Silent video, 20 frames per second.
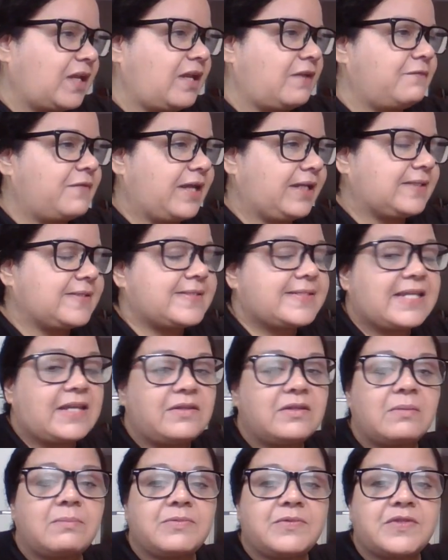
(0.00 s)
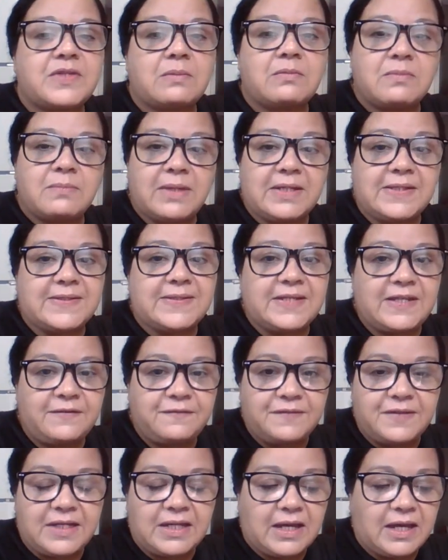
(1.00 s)
if I could send them some of my
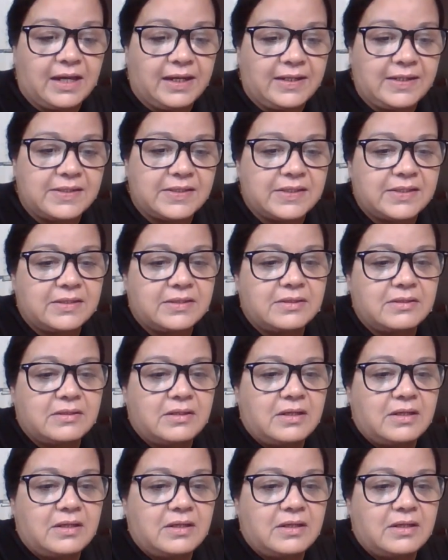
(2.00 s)
safety eyes.